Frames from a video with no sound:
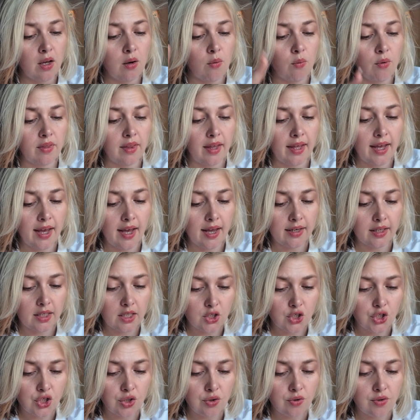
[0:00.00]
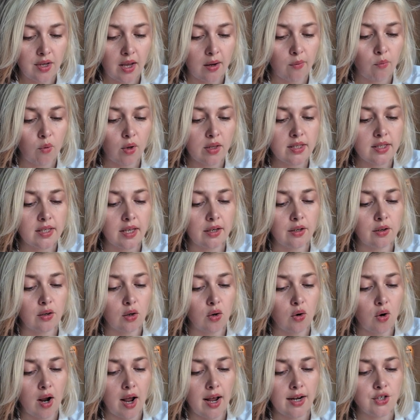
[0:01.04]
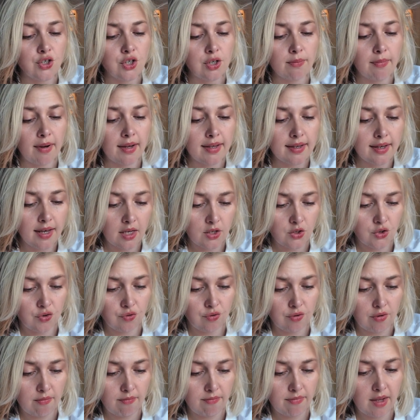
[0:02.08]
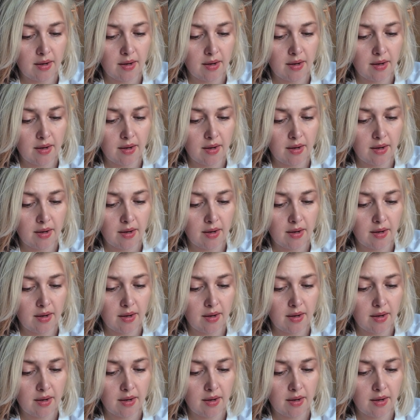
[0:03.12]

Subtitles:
When they had issues, I once let her crash in my guest room.